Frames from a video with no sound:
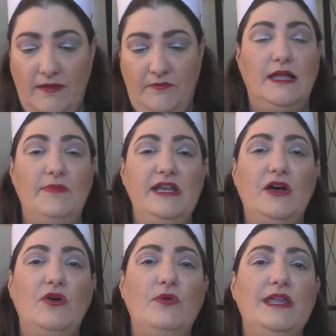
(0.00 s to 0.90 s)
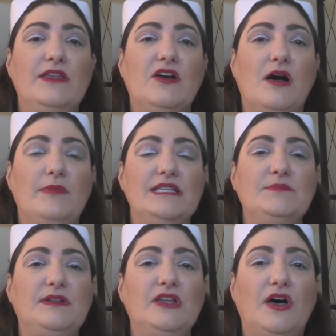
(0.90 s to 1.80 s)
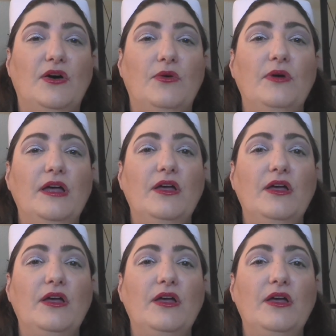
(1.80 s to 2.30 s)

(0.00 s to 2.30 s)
Let me know in the comments below.